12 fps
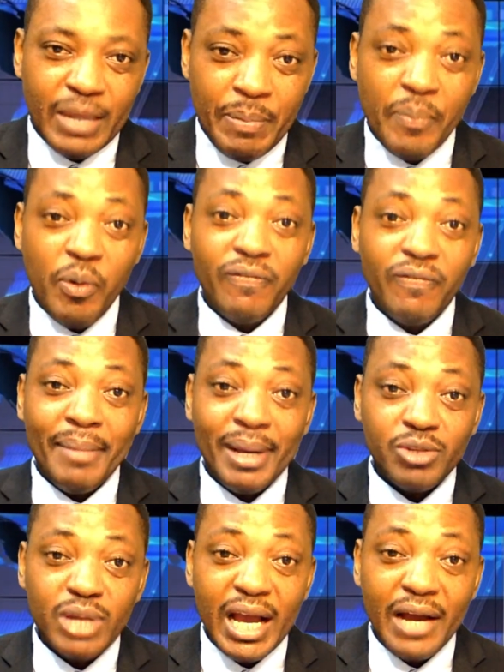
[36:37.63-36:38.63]
The people of
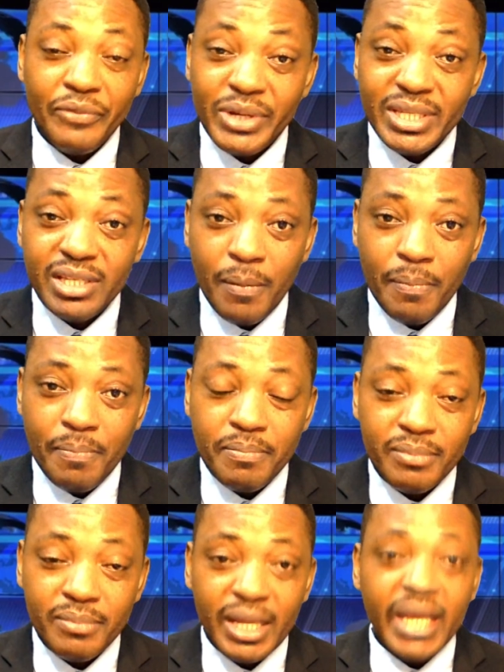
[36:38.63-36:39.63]
Ambazonia have risen up.
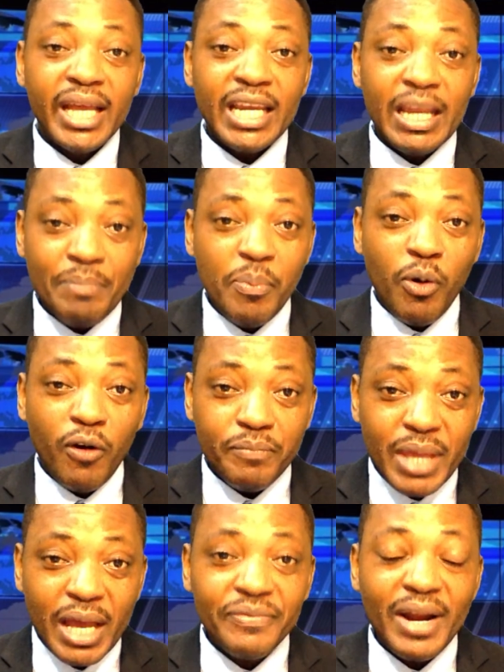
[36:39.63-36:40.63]
The people
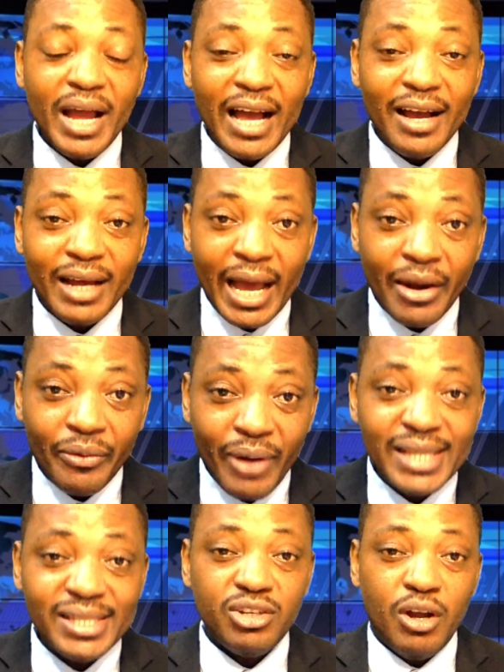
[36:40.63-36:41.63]
of Biafra are
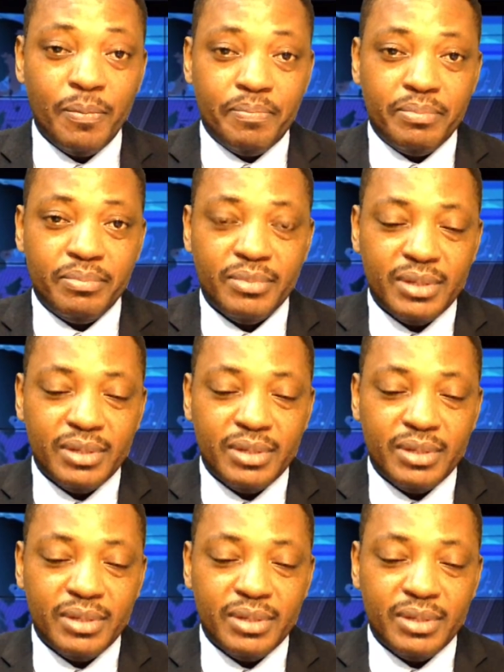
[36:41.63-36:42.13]
rising up.